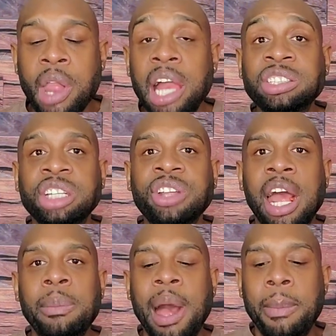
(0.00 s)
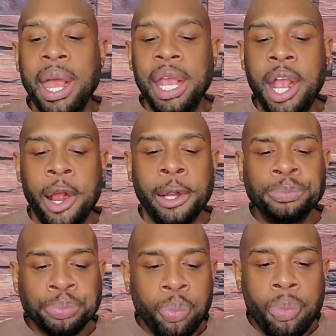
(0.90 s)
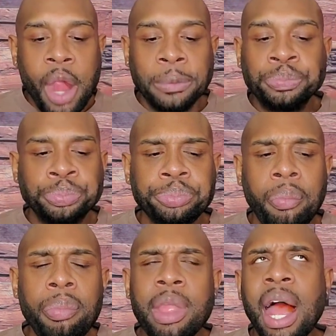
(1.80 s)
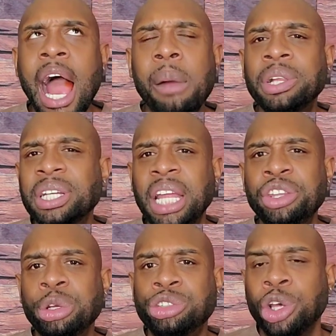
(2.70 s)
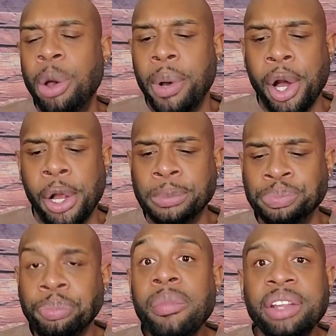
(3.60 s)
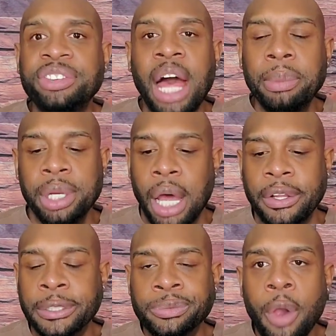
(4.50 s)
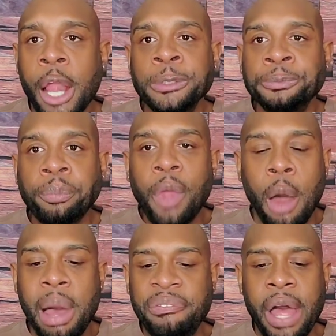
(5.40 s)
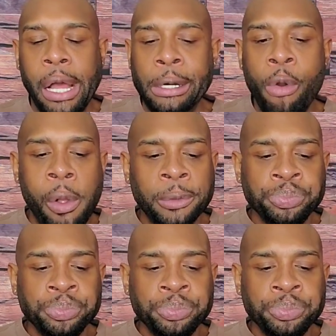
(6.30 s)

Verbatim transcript: It just came by my ear. I was looking at YouTube or something or other on my phone.